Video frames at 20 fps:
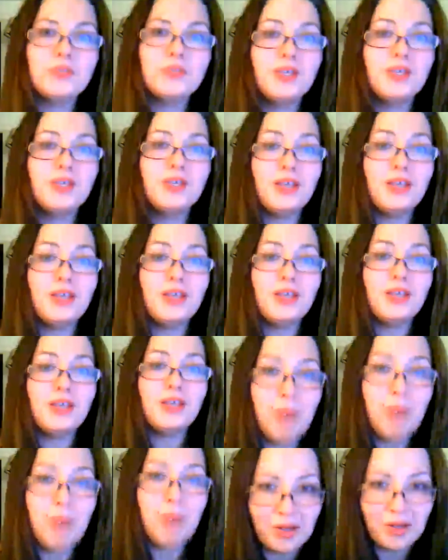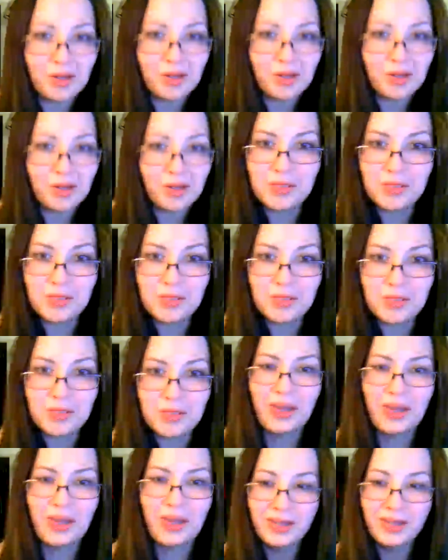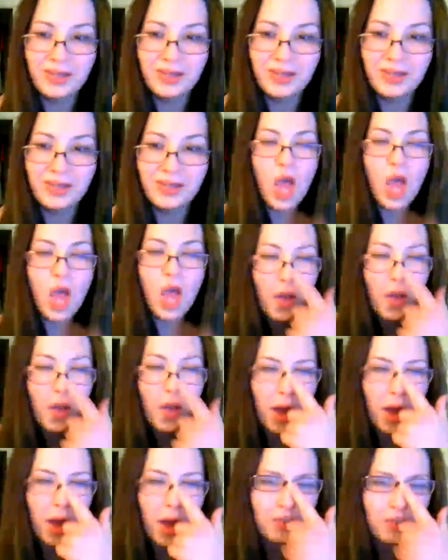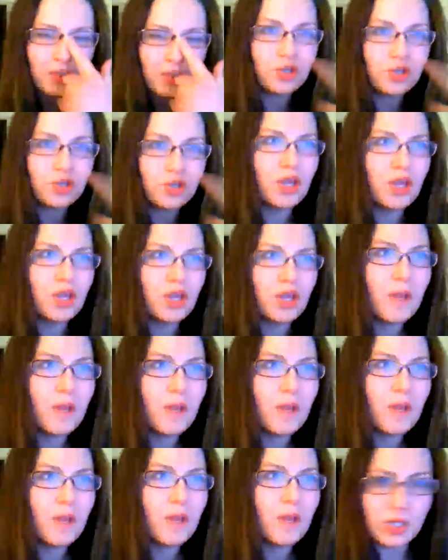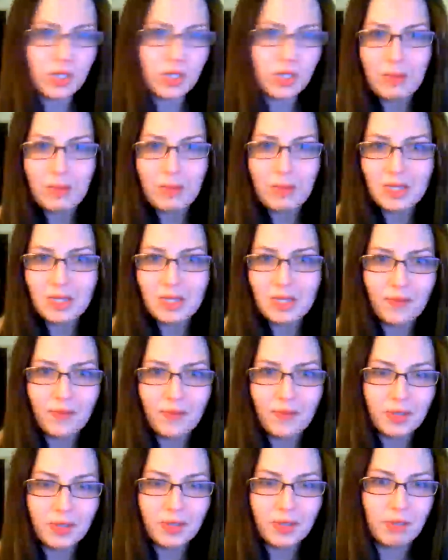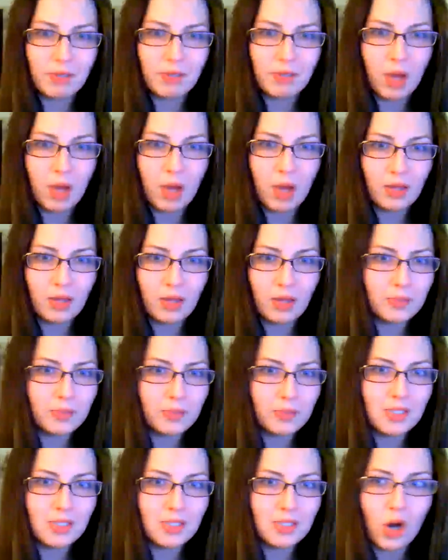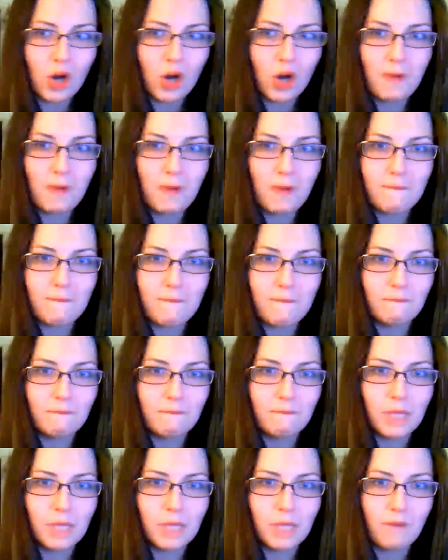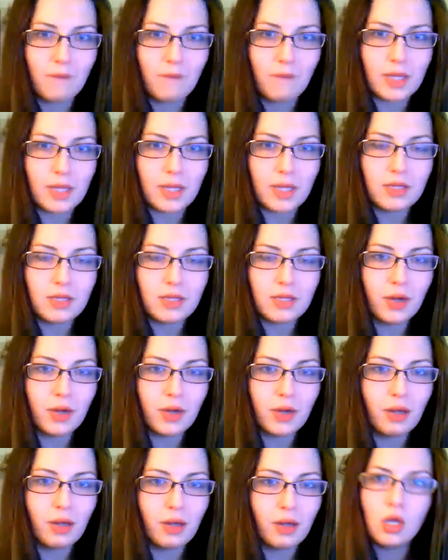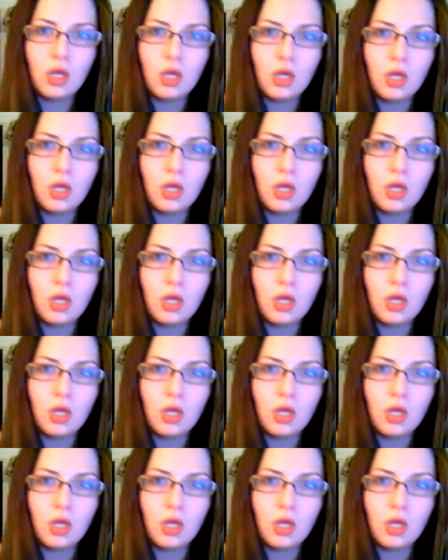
to the apocalypse. Or actually, there's how many different apocalypses are we facing right now?